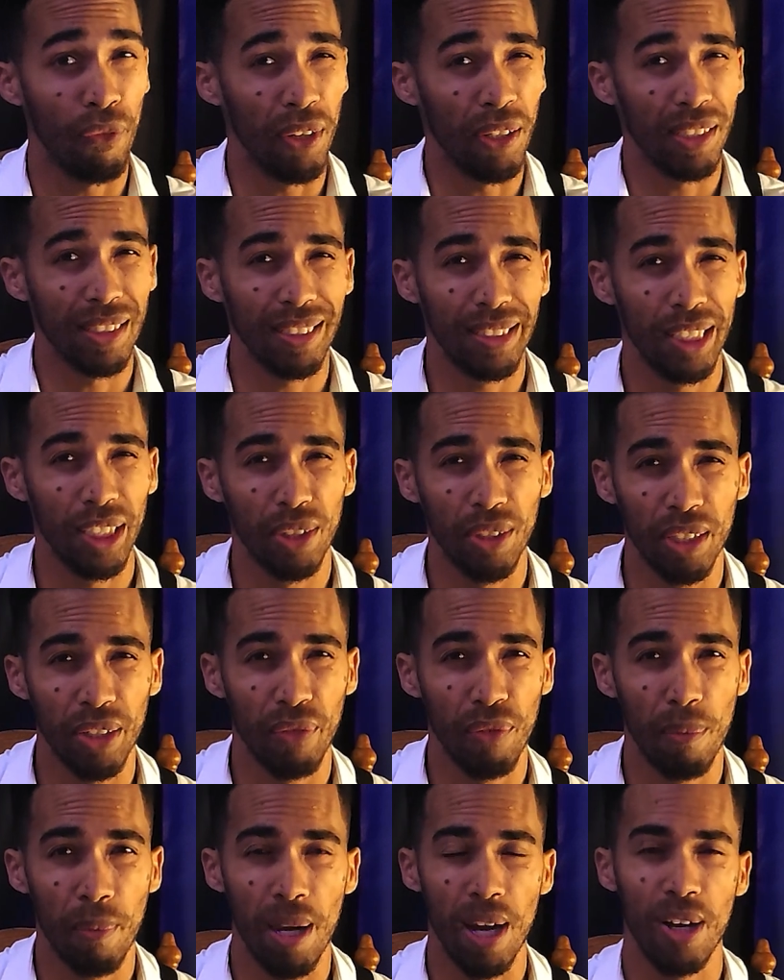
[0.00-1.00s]
very
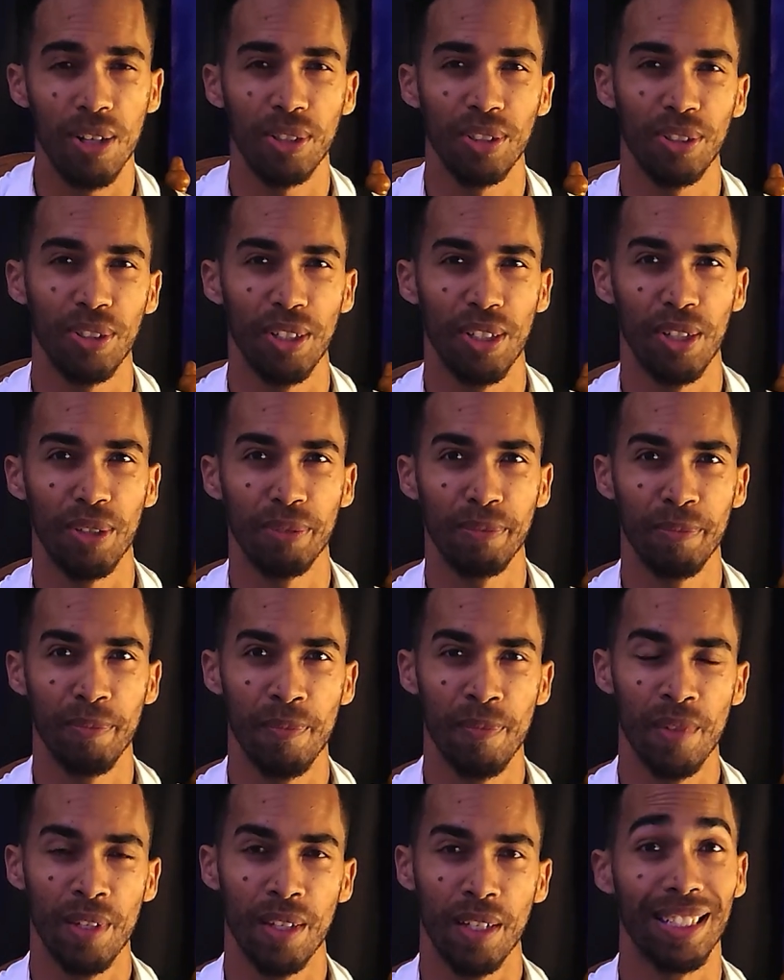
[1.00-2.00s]
secretive about,
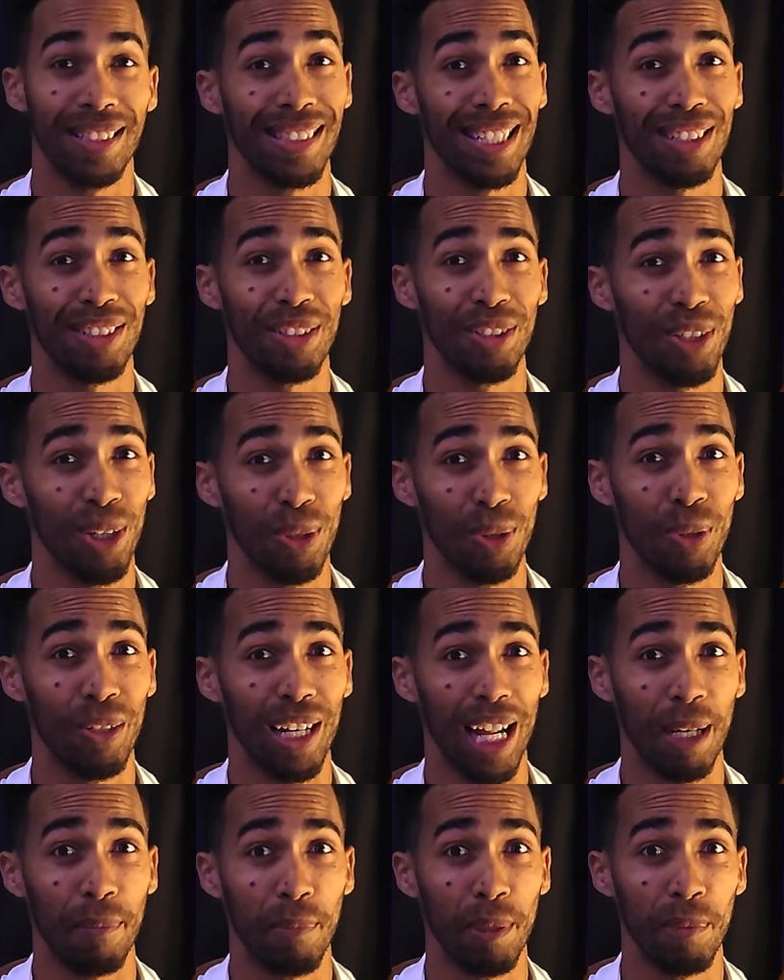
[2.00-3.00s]
things that you don't
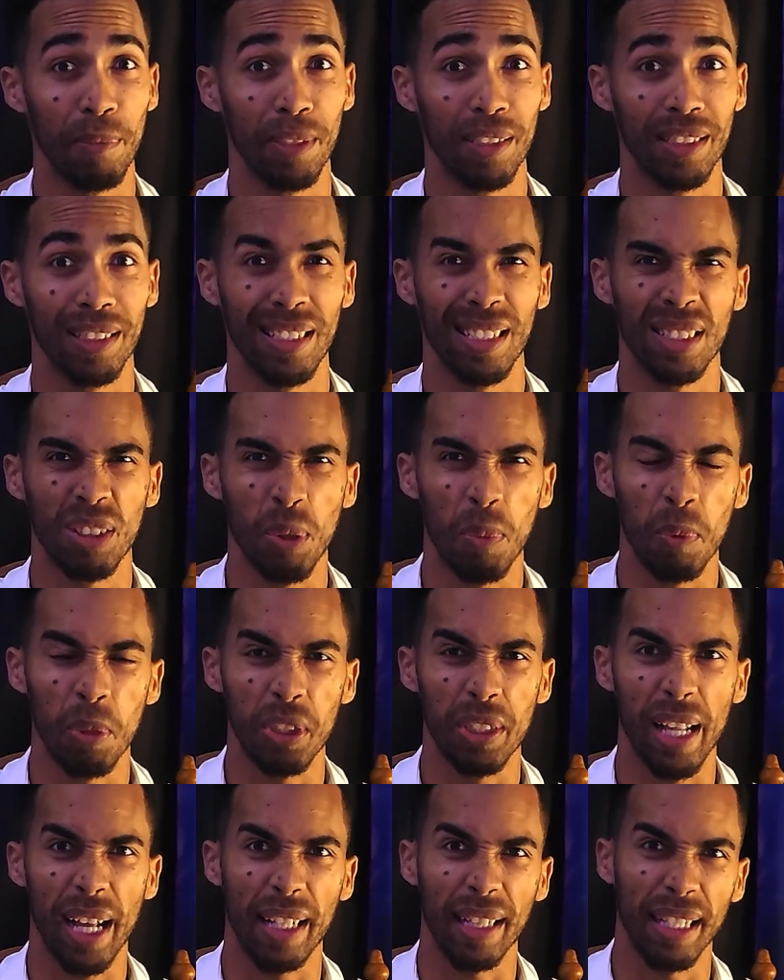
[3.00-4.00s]
like people seeing. It's
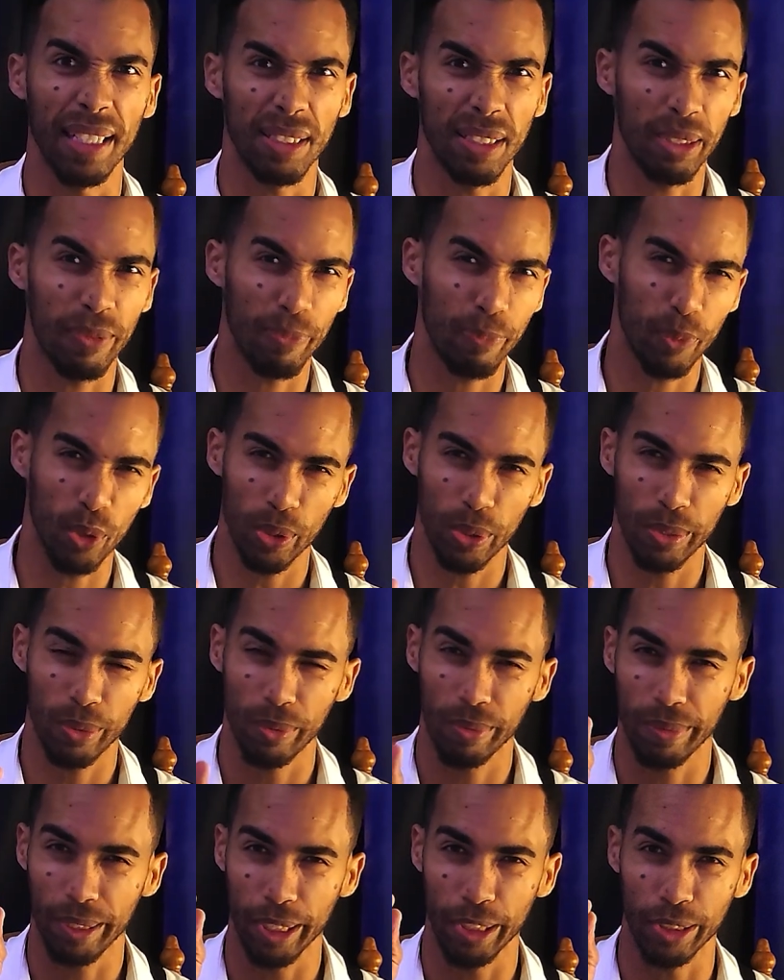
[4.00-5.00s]
almost like there's
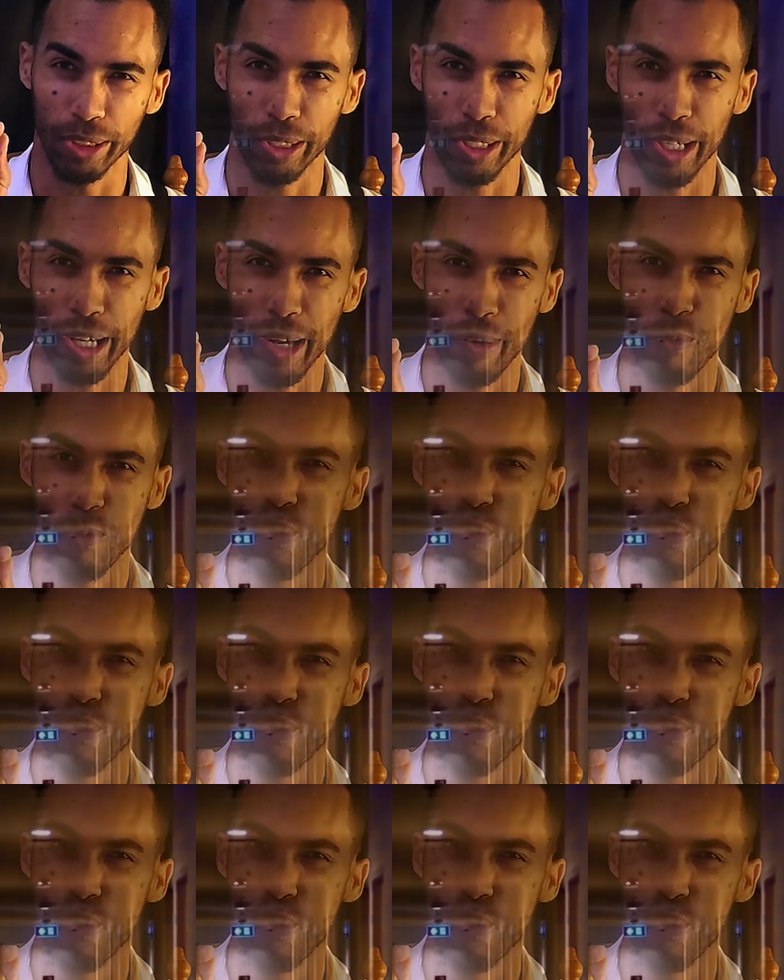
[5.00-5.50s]
a